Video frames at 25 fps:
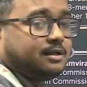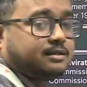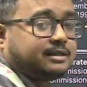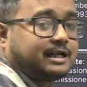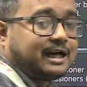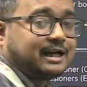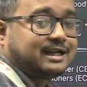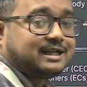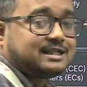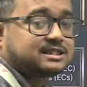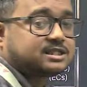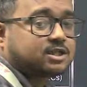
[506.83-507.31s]

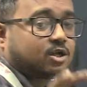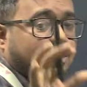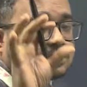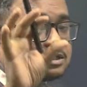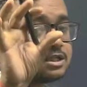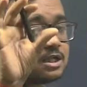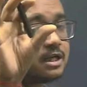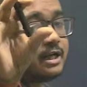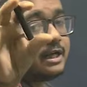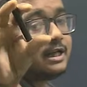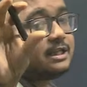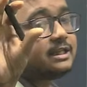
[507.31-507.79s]
that is the
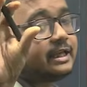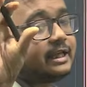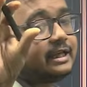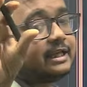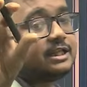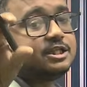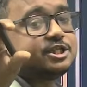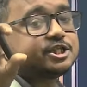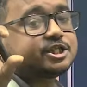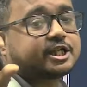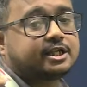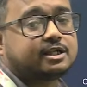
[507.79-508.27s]
authority, the
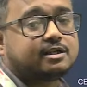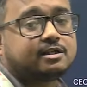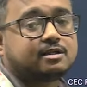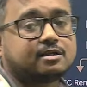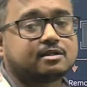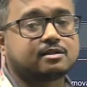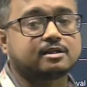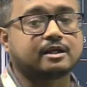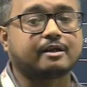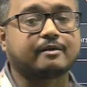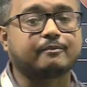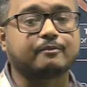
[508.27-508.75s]

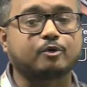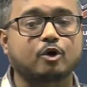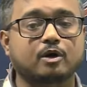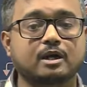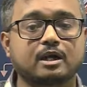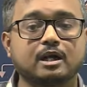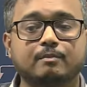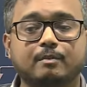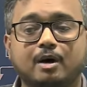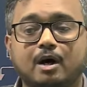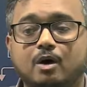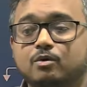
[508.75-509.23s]
engine that I'm
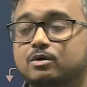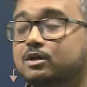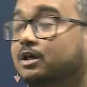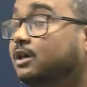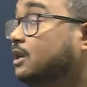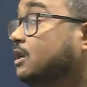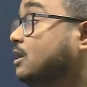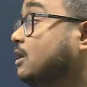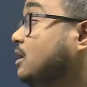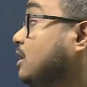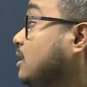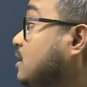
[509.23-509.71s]
talking about,
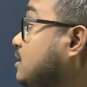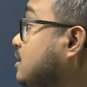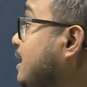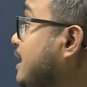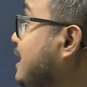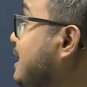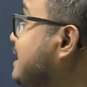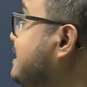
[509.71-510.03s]
the